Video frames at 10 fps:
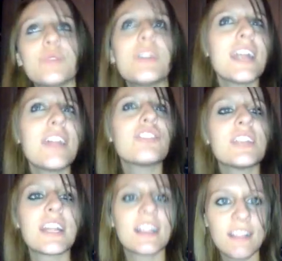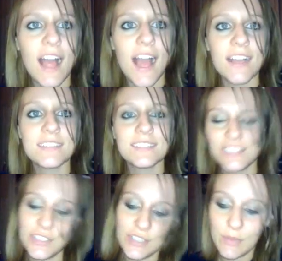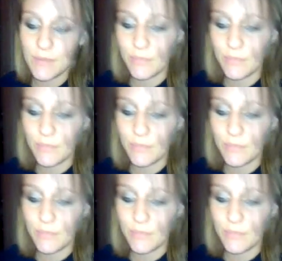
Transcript: did I learn in class? You know what I mean?